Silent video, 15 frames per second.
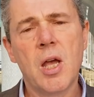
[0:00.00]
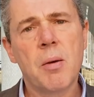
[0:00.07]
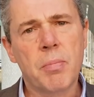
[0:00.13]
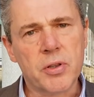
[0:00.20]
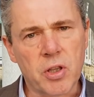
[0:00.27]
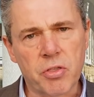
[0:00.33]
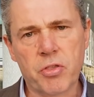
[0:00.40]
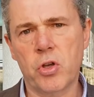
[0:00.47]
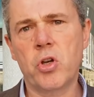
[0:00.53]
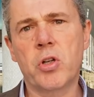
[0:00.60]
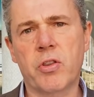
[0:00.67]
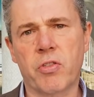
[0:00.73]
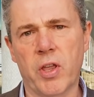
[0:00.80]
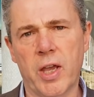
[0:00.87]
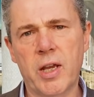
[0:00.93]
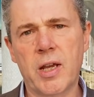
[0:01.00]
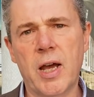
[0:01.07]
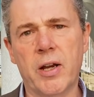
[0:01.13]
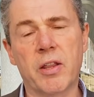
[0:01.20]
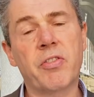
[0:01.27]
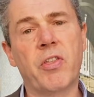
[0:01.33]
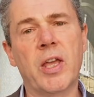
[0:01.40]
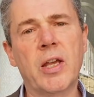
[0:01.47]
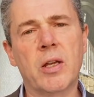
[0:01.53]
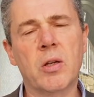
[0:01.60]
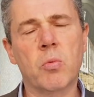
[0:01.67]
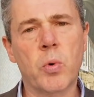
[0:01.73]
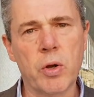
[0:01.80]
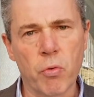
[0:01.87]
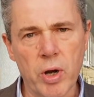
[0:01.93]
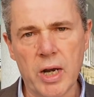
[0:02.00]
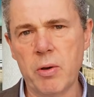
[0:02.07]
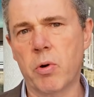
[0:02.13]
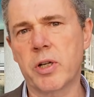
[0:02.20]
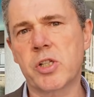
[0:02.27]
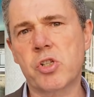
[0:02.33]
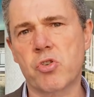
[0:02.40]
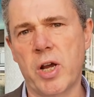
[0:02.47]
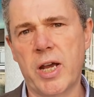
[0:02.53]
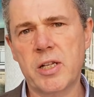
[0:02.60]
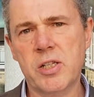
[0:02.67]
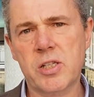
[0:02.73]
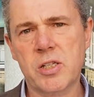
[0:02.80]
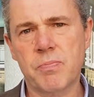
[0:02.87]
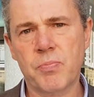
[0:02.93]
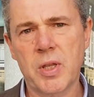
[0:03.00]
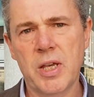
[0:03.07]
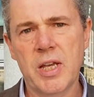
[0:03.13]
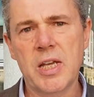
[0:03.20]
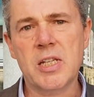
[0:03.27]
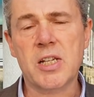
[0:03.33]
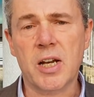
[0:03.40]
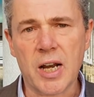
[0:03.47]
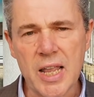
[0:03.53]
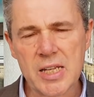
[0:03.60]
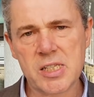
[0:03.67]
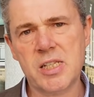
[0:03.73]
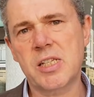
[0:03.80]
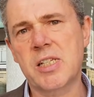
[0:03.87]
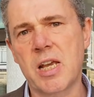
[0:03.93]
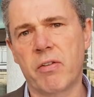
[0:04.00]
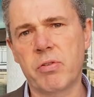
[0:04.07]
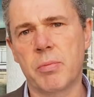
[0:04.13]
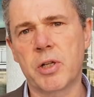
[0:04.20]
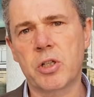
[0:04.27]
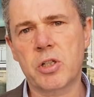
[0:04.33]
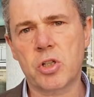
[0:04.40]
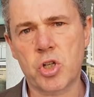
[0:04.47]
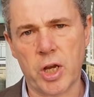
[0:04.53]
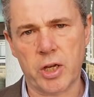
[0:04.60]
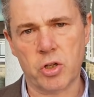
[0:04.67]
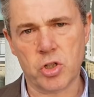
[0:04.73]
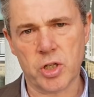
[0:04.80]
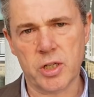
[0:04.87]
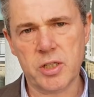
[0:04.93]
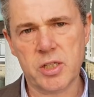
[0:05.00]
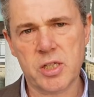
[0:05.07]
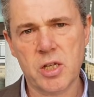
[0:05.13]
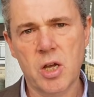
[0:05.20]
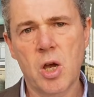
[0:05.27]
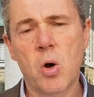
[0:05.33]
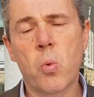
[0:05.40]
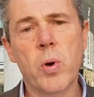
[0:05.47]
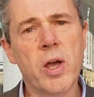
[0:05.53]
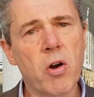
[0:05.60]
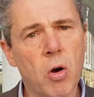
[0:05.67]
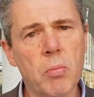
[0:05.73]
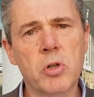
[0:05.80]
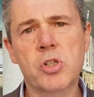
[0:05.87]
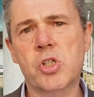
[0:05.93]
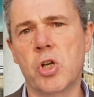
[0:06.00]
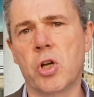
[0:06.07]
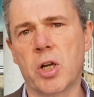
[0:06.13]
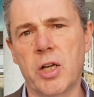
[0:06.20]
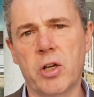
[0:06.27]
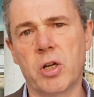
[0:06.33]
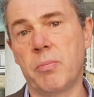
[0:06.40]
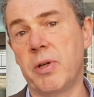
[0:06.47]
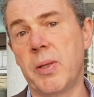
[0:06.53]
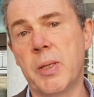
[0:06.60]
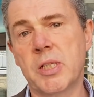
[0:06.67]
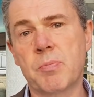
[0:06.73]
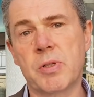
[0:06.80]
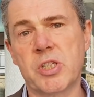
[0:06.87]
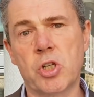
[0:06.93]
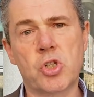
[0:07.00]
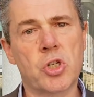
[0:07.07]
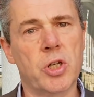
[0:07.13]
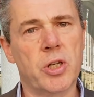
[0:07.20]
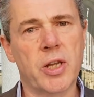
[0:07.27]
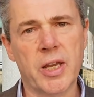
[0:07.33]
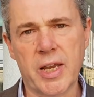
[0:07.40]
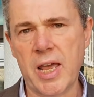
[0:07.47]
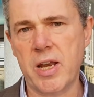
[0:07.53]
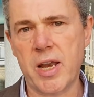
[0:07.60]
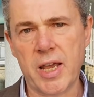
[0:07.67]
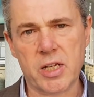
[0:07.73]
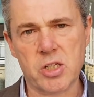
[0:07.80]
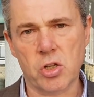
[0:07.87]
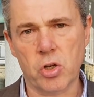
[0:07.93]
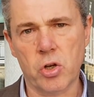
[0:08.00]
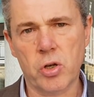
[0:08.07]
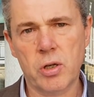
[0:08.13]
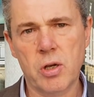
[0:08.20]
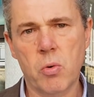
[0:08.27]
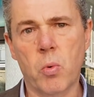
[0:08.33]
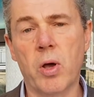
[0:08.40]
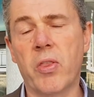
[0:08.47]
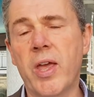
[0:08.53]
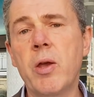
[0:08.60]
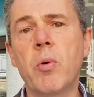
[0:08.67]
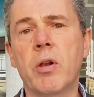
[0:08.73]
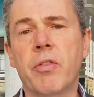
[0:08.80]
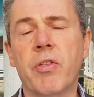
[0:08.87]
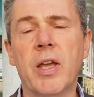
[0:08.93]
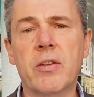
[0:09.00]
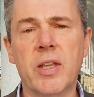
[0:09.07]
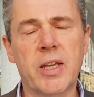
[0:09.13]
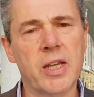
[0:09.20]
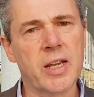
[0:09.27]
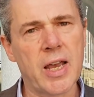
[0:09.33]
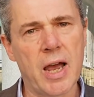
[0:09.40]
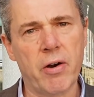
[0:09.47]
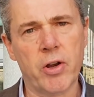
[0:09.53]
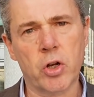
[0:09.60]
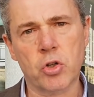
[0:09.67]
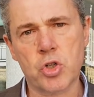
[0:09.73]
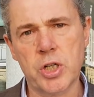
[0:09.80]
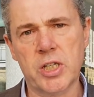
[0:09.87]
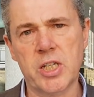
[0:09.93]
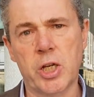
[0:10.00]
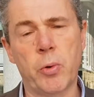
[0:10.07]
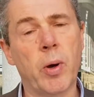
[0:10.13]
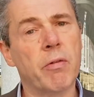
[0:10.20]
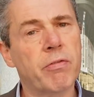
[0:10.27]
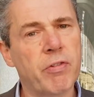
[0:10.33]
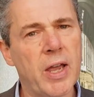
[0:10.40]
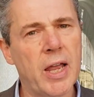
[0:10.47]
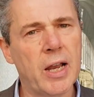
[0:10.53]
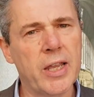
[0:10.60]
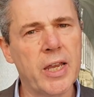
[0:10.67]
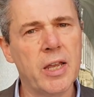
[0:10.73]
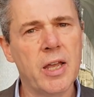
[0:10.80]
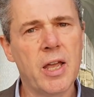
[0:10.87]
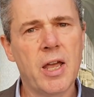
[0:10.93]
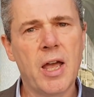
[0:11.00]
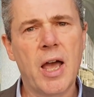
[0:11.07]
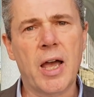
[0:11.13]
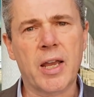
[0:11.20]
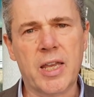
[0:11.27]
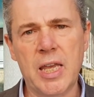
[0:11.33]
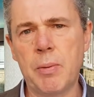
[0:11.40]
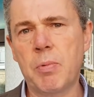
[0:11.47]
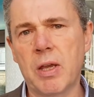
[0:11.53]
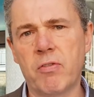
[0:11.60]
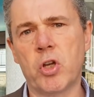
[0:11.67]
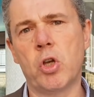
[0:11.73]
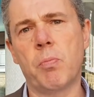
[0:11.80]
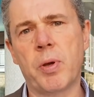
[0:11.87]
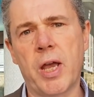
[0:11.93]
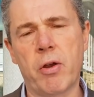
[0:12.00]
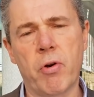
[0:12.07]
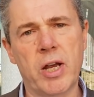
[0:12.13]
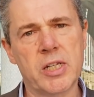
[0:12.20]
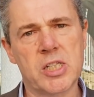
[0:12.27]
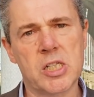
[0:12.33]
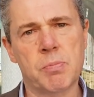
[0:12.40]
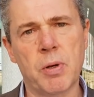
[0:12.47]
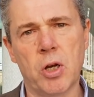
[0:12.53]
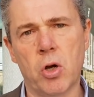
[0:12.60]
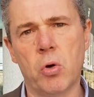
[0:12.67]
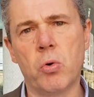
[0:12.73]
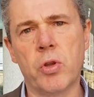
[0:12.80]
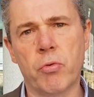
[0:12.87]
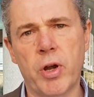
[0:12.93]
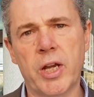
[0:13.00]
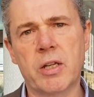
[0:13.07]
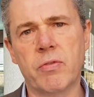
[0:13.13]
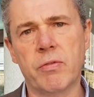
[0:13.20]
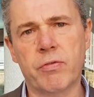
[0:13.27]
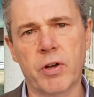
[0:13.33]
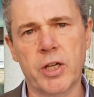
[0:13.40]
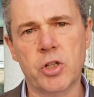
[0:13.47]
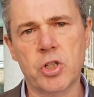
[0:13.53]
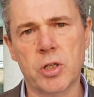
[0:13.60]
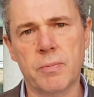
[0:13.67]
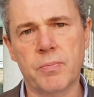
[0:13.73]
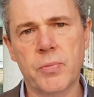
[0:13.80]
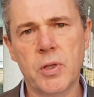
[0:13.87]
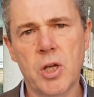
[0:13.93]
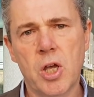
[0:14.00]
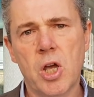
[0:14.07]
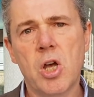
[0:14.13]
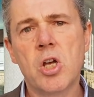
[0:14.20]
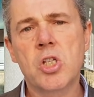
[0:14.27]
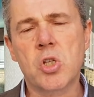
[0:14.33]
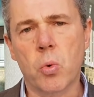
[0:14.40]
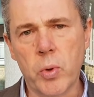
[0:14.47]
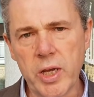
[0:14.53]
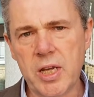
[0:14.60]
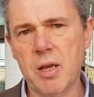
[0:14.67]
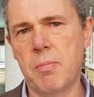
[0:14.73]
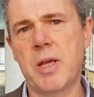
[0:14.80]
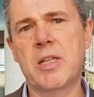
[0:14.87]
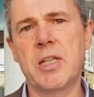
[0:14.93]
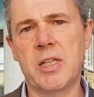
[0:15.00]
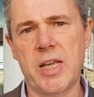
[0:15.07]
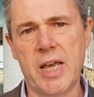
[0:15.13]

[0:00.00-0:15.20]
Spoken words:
But the third thing, and a thing we really want to stress, is that unless this government changes, we are almost certainly going to be in this position again next year, where they will think they can carry on treating you unfairly and keep giving you pay rises below the rate of inflation. So we committed